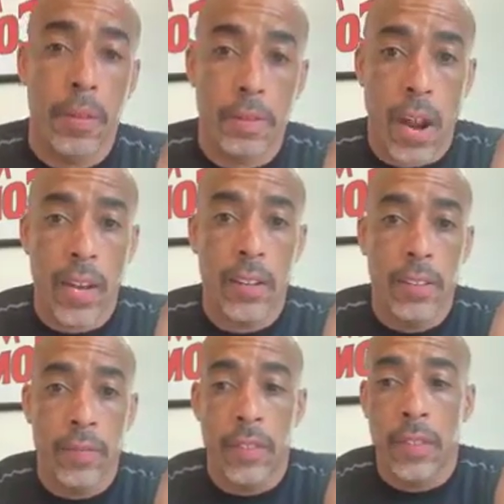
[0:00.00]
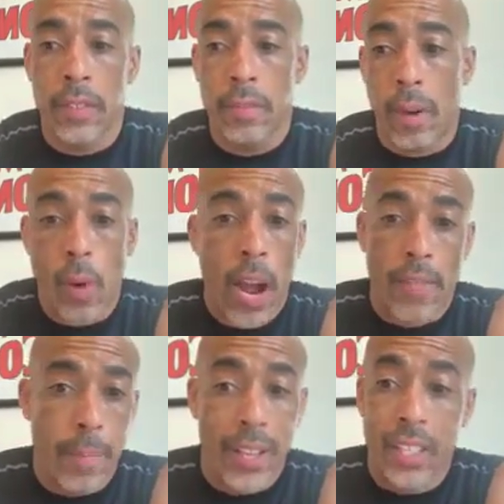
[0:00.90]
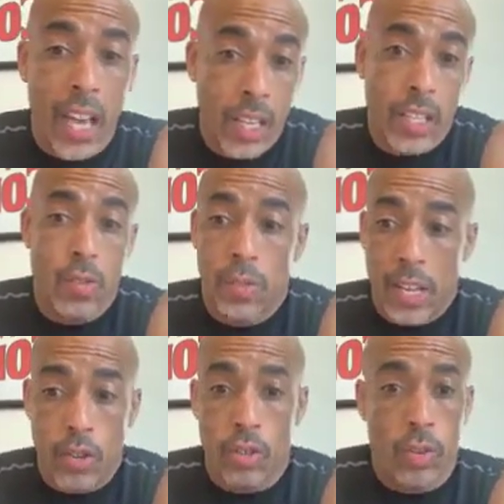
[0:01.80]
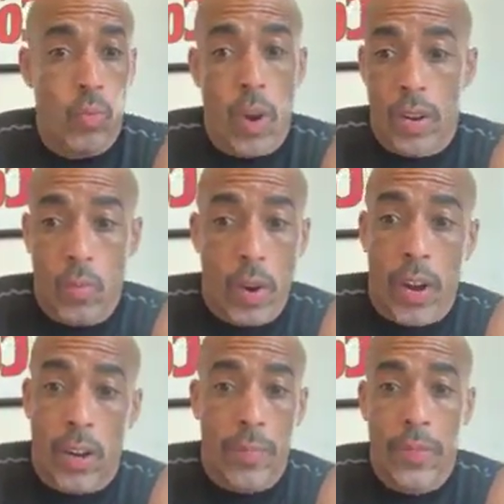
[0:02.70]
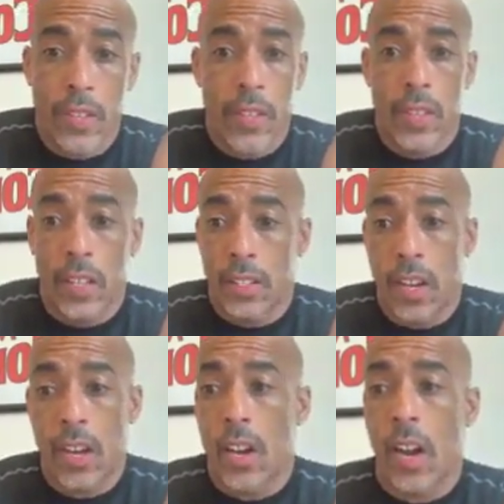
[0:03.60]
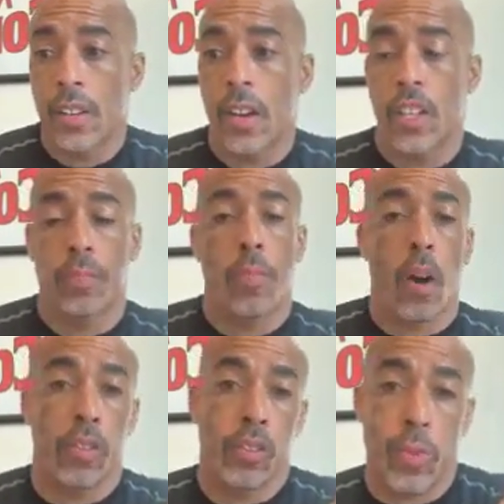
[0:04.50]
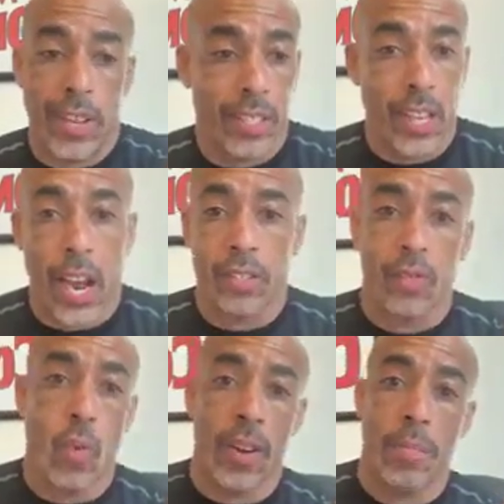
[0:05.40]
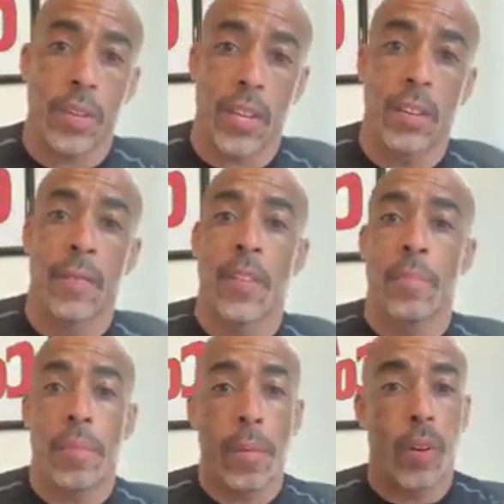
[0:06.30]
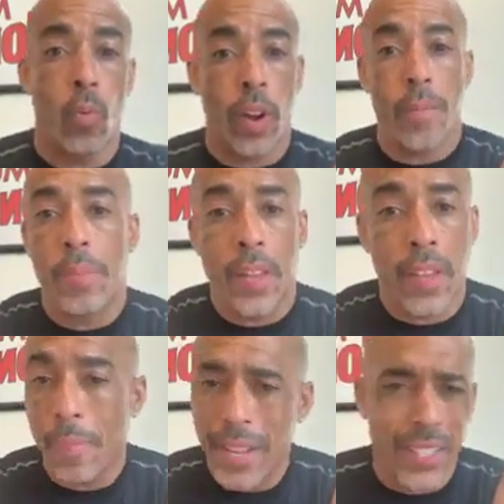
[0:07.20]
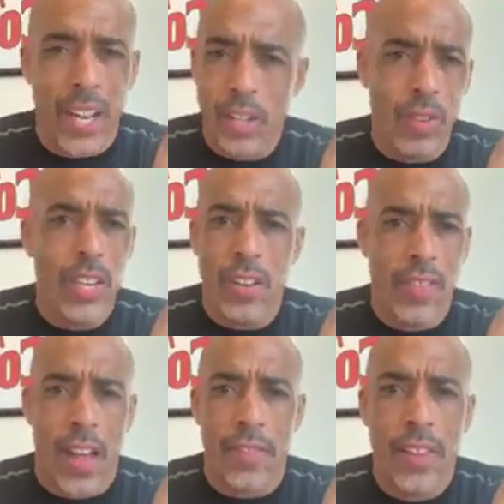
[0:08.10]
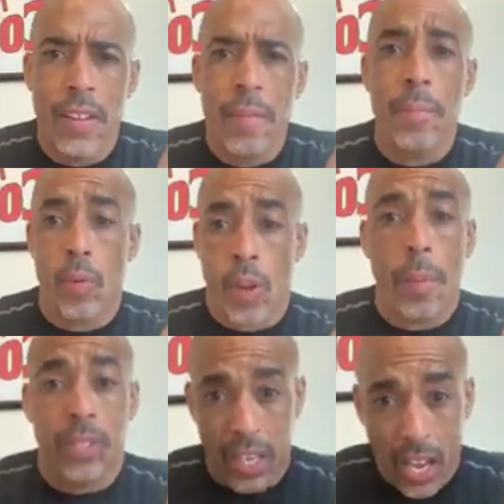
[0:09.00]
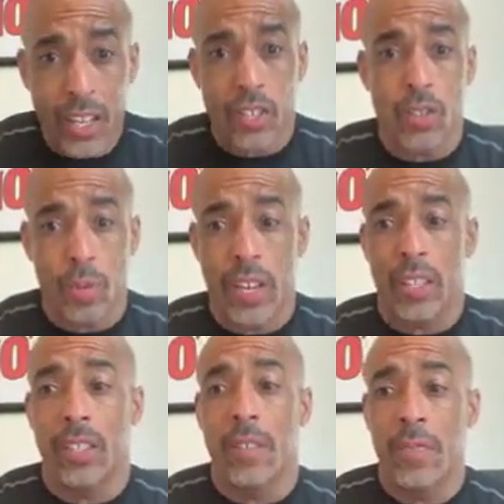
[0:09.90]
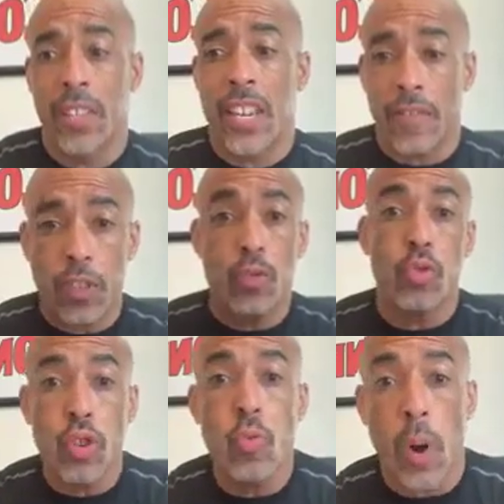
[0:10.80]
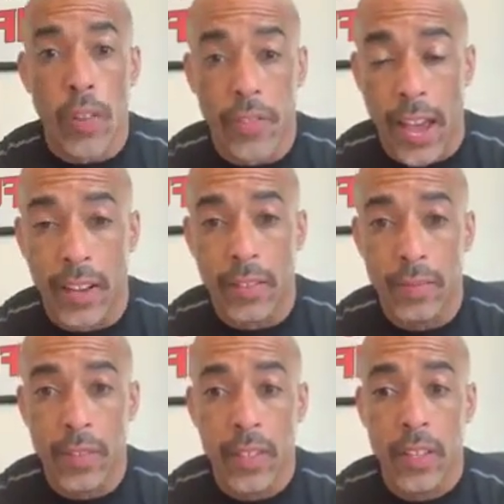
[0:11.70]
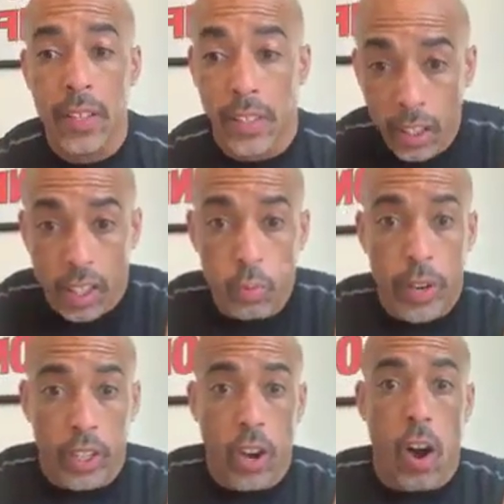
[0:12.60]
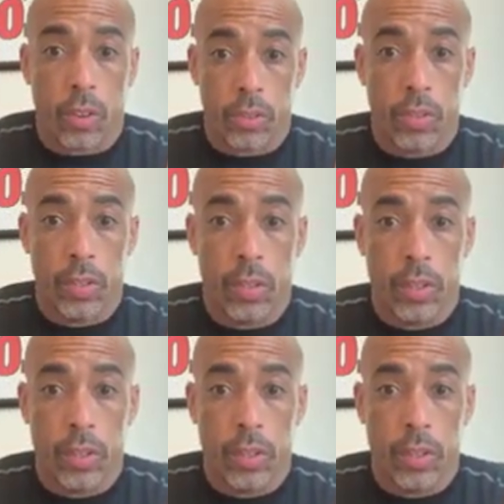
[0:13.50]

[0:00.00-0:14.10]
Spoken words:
right? My wife, I'm not telling you that you should want to wear a smaller dress size or want to be able to wear a bed. I'm not telling you any of that. But what I'm telling you is, if you do want that, this is what it costs,